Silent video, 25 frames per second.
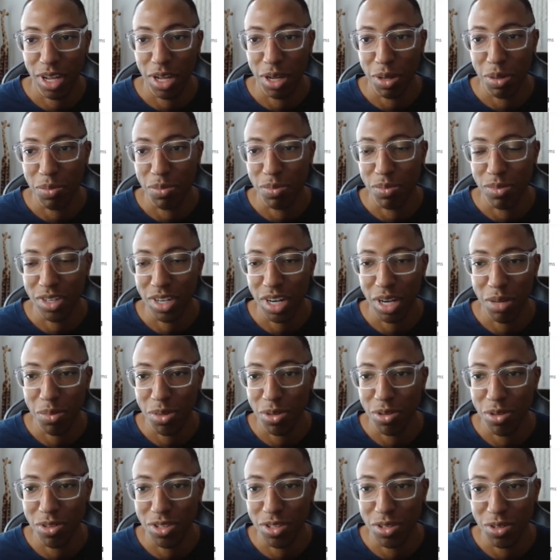
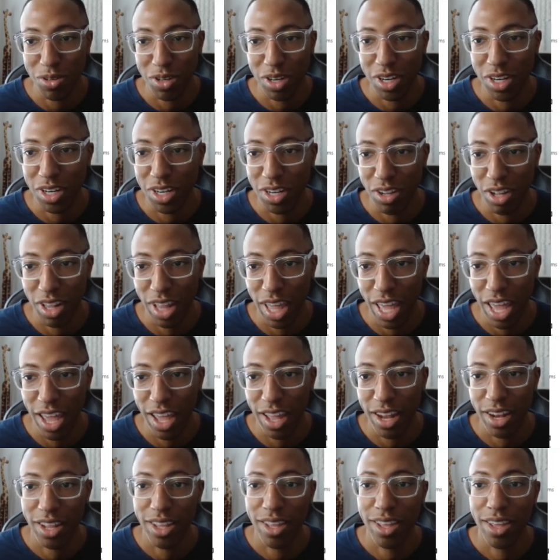shampoo storage and all
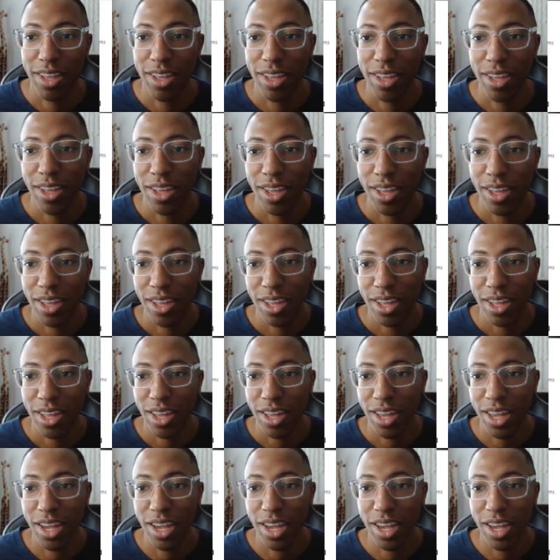that. And I